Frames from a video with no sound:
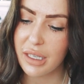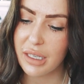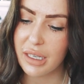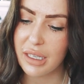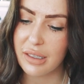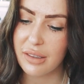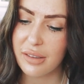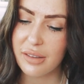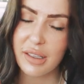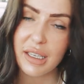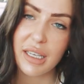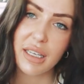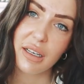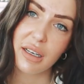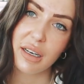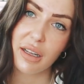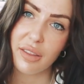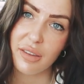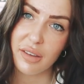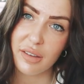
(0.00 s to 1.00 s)
it is
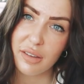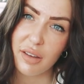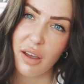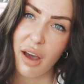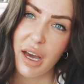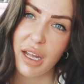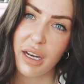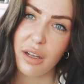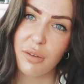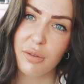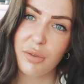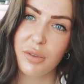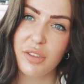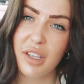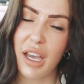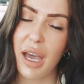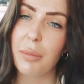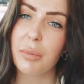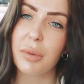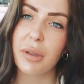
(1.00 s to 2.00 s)
in this kind of
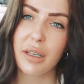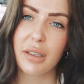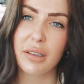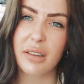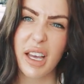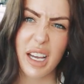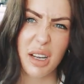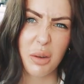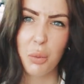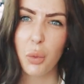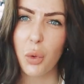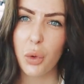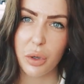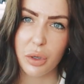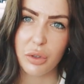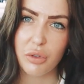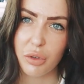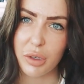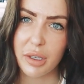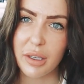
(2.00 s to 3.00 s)
tablet like
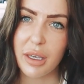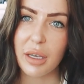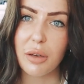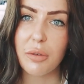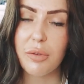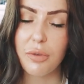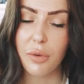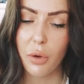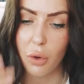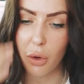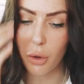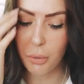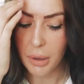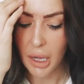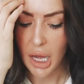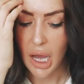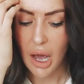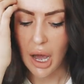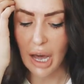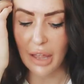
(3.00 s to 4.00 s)
water drinking form,
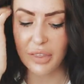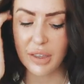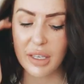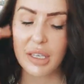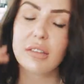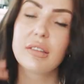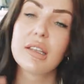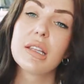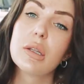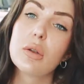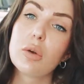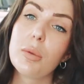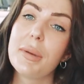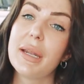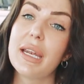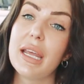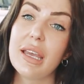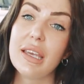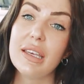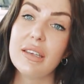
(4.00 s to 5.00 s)
I think it's a little
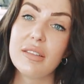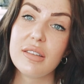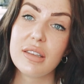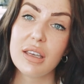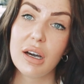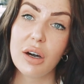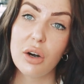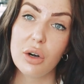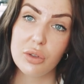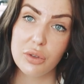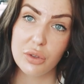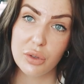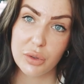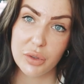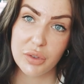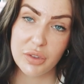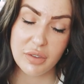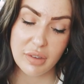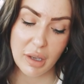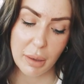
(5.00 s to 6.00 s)
bit easier on your
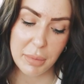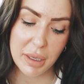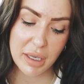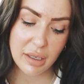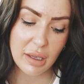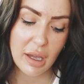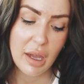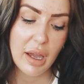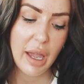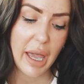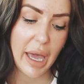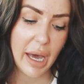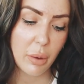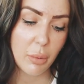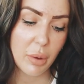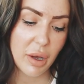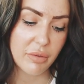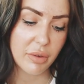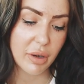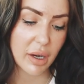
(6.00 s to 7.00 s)
stomach.
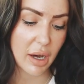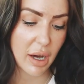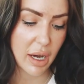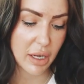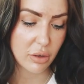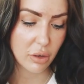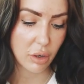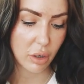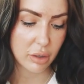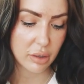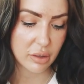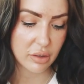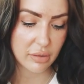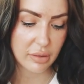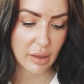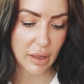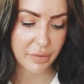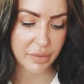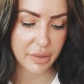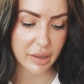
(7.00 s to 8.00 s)
However, I noticed
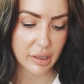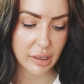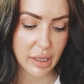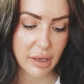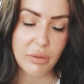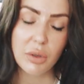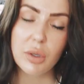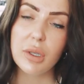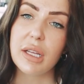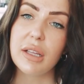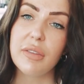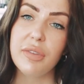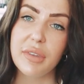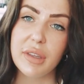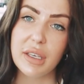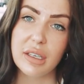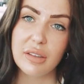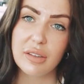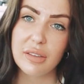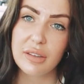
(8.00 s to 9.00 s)
that the level in
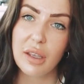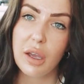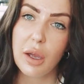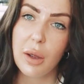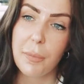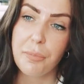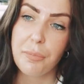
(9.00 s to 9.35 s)
this